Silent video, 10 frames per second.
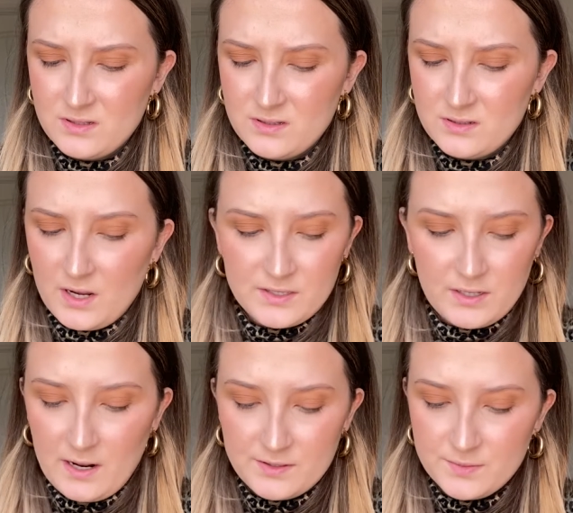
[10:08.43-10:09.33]
I don't know
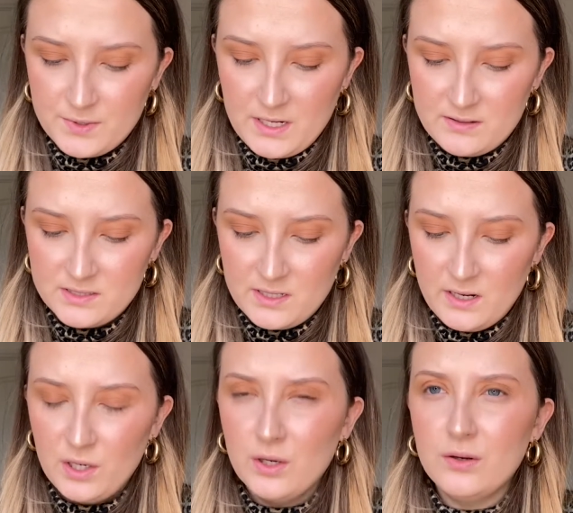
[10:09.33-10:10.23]
how to pronounce
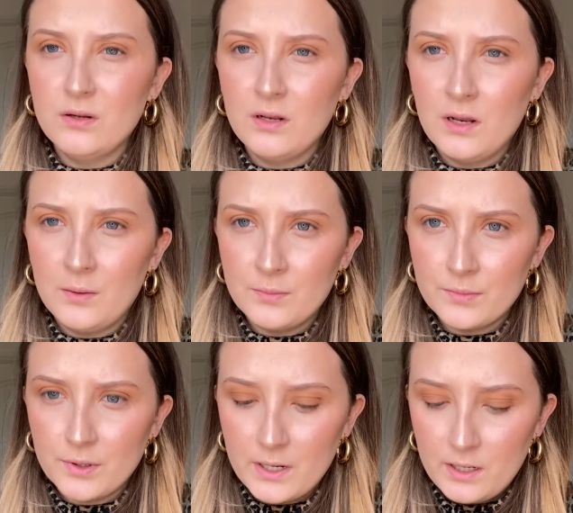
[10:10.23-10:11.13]
it,
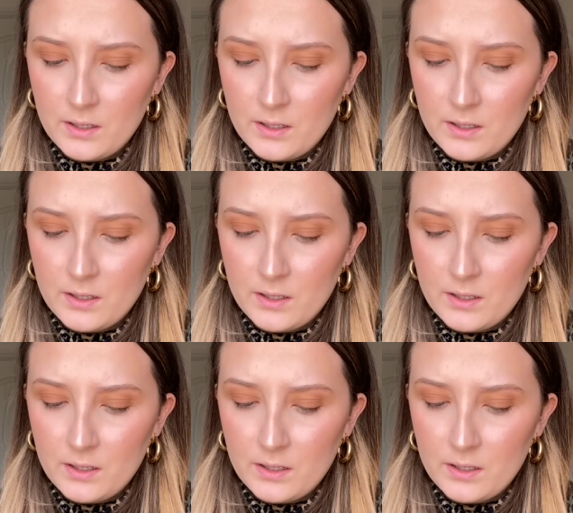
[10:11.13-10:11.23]
Lumbre?